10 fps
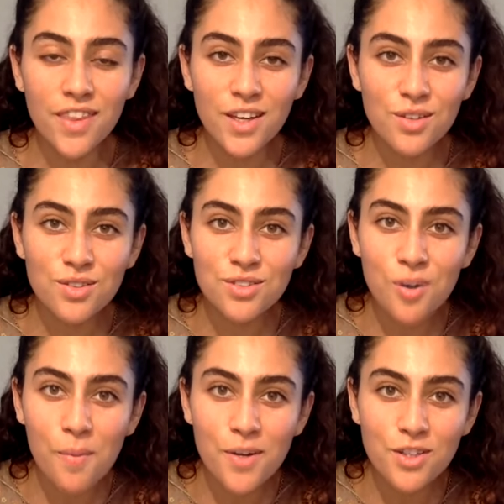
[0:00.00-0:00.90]
Thank you
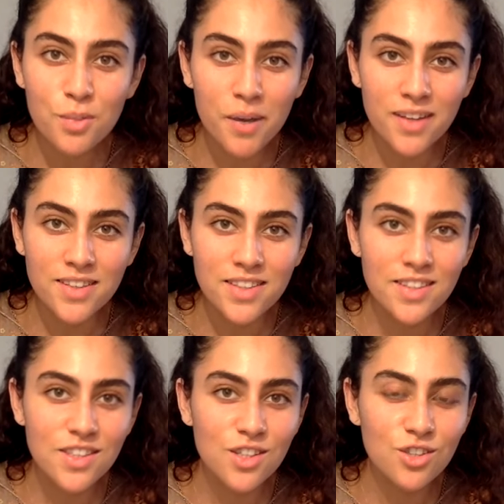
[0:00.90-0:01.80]
so much,
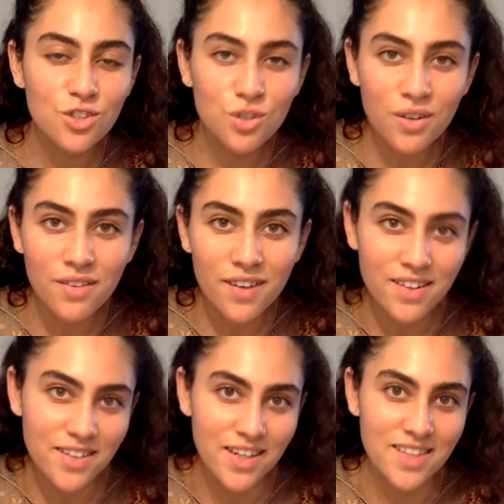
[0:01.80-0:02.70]
Pisces. Enjoy
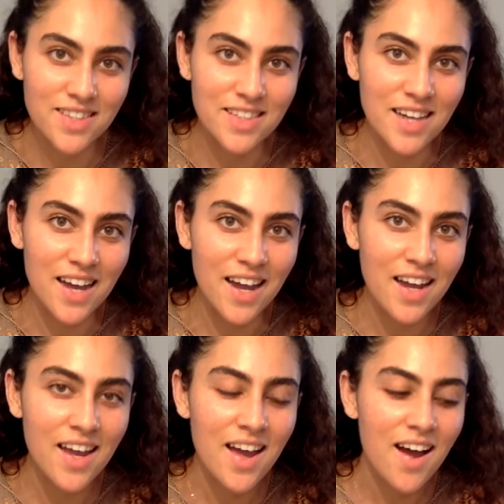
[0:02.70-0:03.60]
Valentine's Day.